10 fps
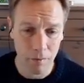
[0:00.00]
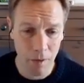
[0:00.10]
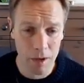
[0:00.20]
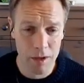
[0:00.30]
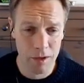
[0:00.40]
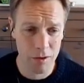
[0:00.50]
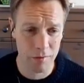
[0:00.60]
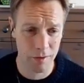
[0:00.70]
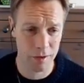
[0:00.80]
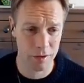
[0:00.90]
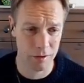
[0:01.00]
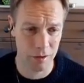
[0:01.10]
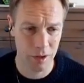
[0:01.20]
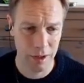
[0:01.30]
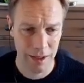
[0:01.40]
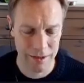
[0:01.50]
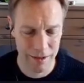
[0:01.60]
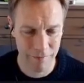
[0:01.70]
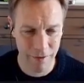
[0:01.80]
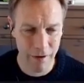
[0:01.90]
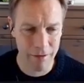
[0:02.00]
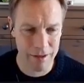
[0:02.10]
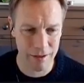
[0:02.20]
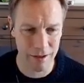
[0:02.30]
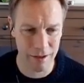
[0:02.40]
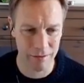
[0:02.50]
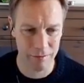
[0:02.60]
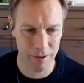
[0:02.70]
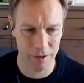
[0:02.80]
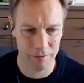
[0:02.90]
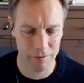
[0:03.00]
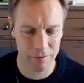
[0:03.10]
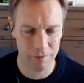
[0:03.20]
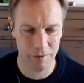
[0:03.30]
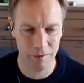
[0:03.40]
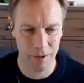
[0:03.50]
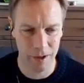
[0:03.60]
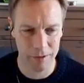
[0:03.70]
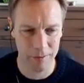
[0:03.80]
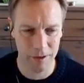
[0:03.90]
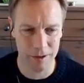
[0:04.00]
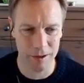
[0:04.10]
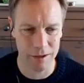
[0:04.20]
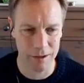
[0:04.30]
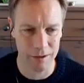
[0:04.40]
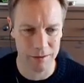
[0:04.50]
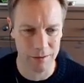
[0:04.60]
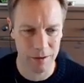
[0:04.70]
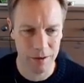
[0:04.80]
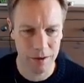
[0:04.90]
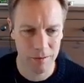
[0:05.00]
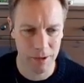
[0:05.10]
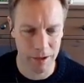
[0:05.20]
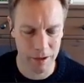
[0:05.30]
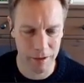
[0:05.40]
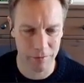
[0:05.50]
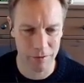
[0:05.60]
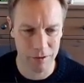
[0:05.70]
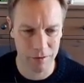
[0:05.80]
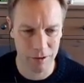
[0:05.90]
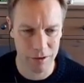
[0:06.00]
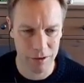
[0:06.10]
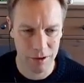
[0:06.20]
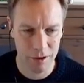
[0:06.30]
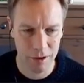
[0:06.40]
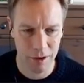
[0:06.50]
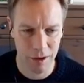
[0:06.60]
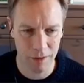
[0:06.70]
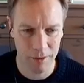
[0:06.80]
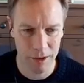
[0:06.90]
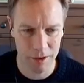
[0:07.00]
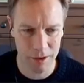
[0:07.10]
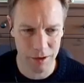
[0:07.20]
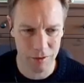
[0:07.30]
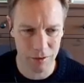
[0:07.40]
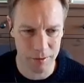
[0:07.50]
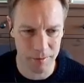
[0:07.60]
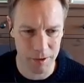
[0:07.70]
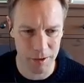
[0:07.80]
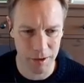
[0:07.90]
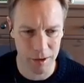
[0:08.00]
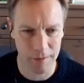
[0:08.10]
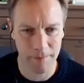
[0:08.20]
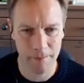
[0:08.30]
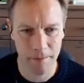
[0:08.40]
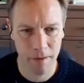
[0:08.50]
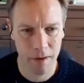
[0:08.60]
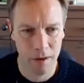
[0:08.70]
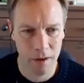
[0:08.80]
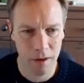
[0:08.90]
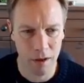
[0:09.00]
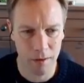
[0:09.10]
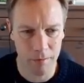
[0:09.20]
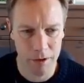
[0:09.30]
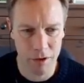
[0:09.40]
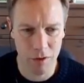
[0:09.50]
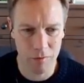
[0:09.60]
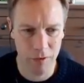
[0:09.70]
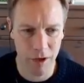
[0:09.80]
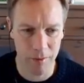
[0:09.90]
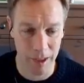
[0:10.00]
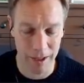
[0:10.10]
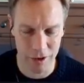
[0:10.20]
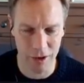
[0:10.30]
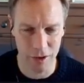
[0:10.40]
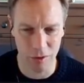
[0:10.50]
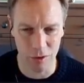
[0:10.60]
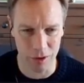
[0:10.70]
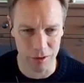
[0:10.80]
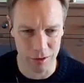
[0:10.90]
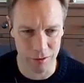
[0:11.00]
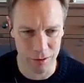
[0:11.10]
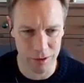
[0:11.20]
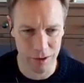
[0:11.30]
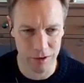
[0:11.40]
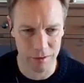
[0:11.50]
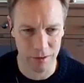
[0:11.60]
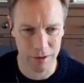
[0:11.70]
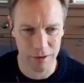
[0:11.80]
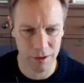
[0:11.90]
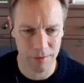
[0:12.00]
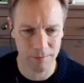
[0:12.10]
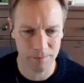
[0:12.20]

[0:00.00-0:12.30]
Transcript: and this use of underscore has a very slightly different meaning from, from X, but in this case, it doesn't make any difference to us. Um, it just gets dropped immediately. Um, there's no variable actually called underscore that gets created here.